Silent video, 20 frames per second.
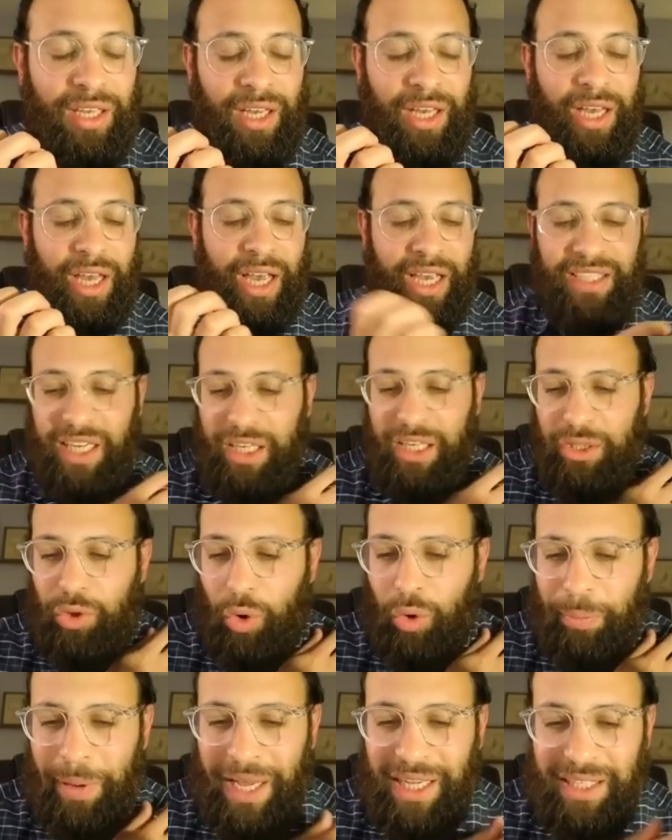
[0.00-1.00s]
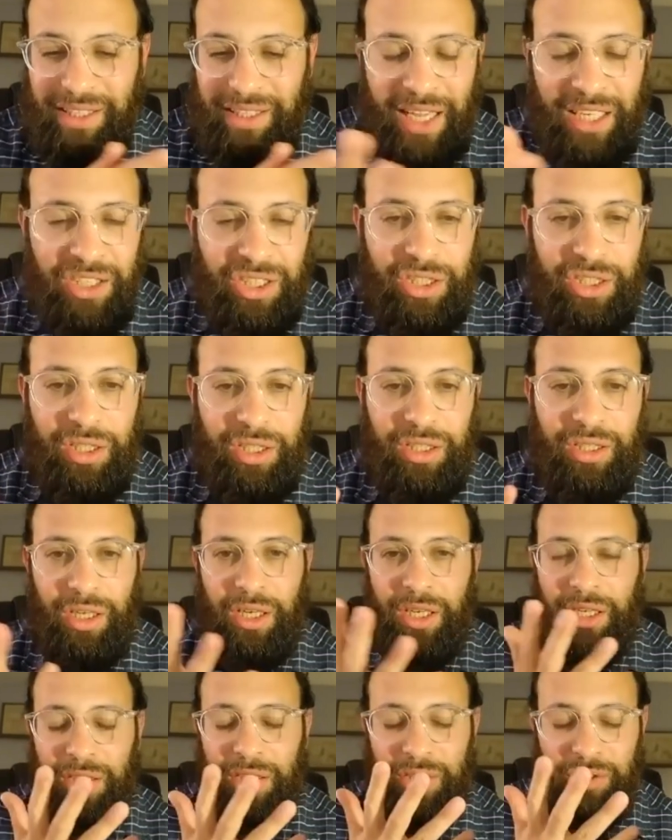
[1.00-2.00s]
He's saying, don't pay attention
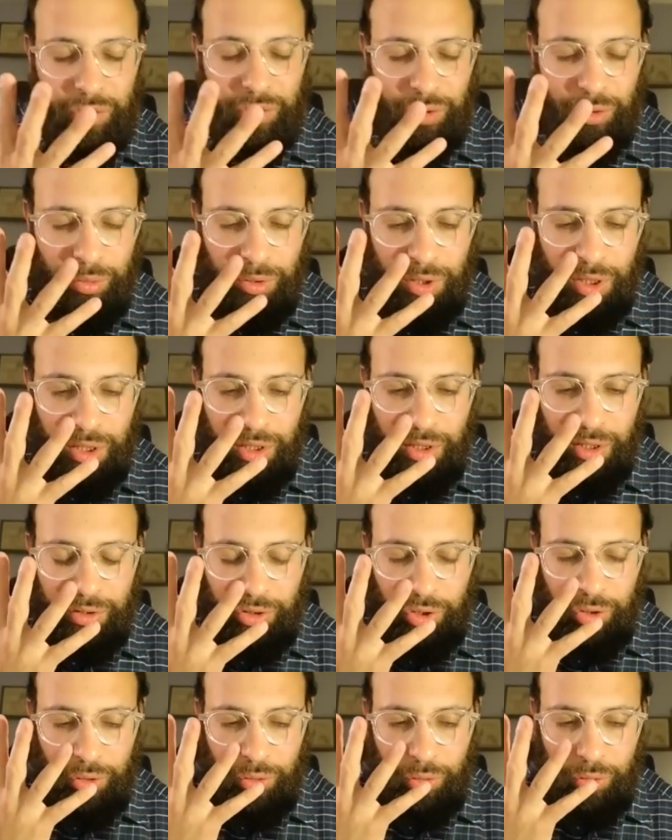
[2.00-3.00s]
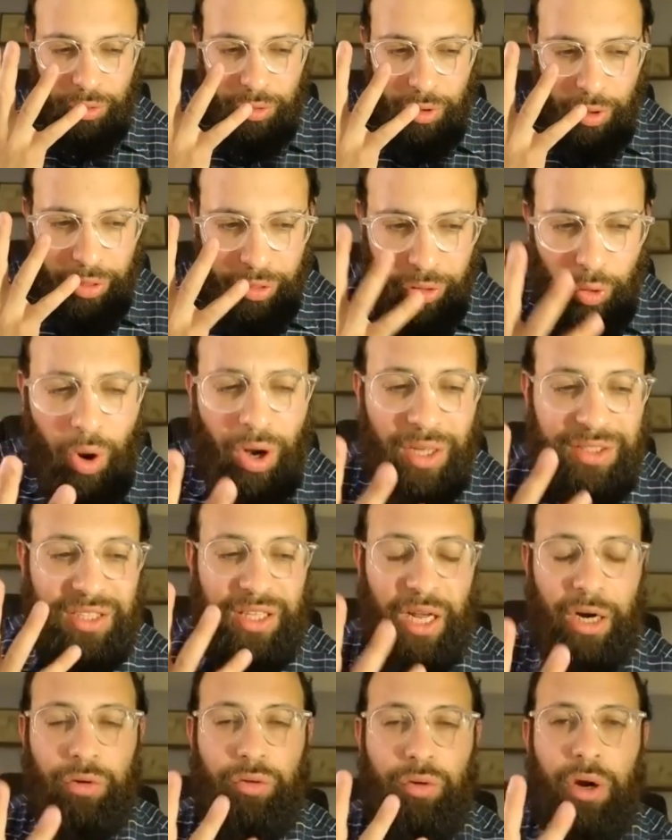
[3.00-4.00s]
to to the thoughts that
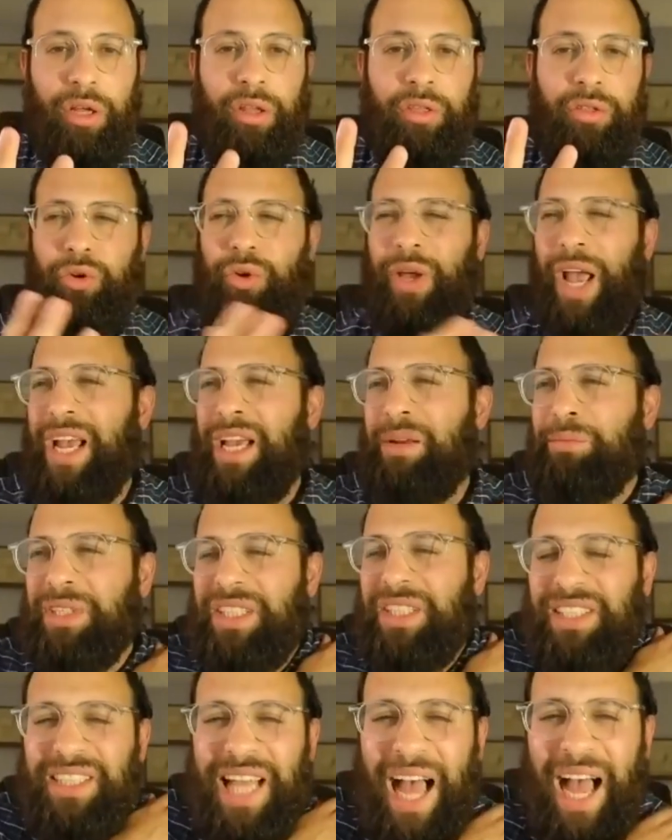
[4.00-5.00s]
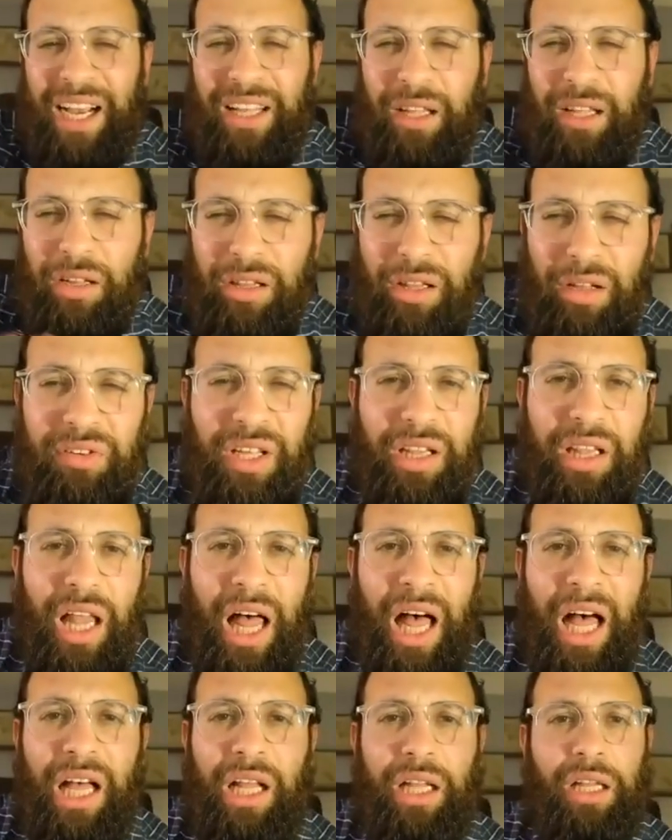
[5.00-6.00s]
are running through. Ein mistaklel of
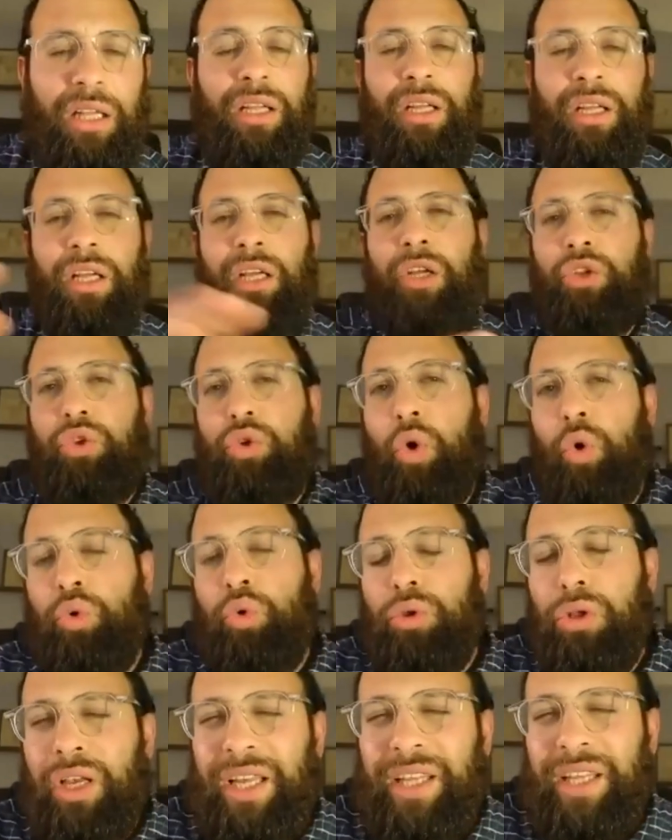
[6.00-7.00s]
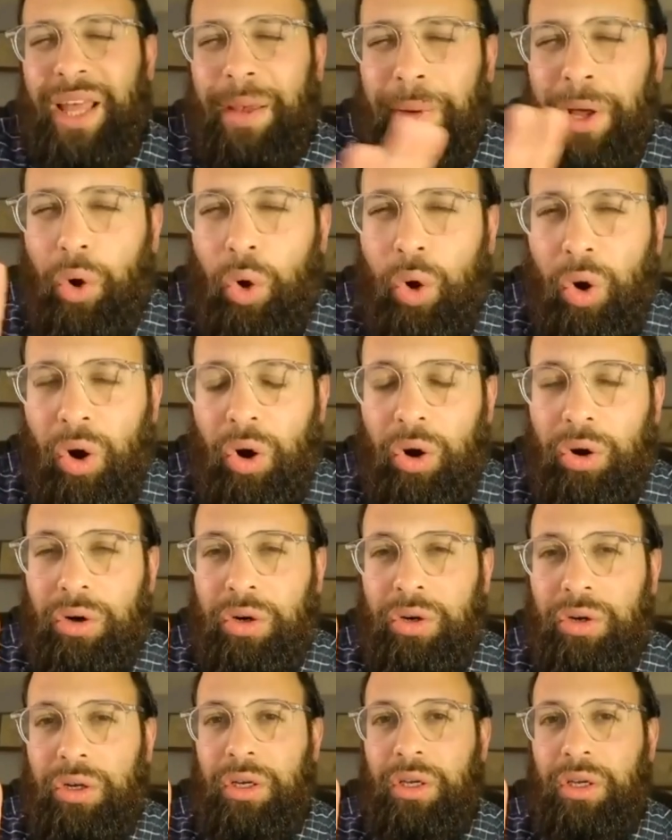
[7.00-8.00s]
klal. Don't look at them at all,
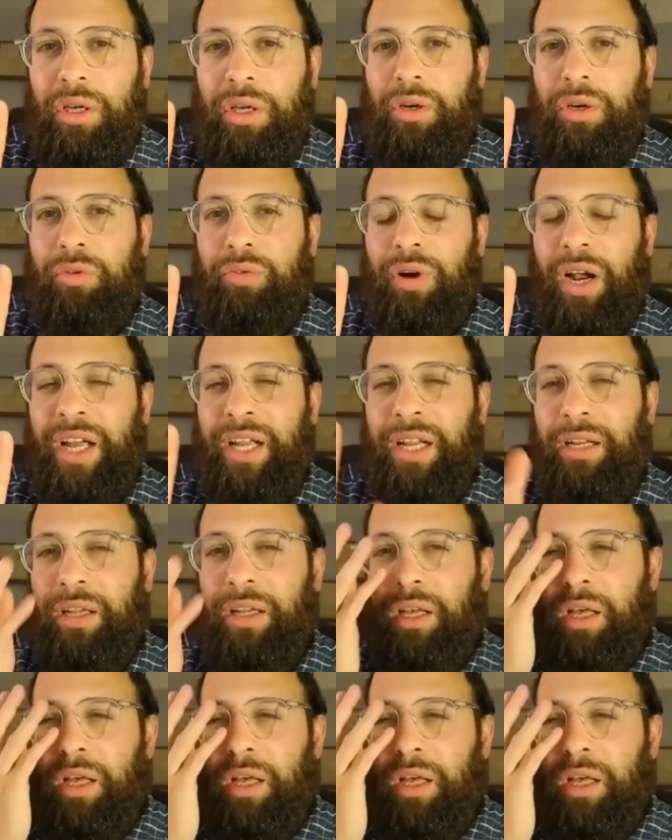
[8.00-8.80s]
right?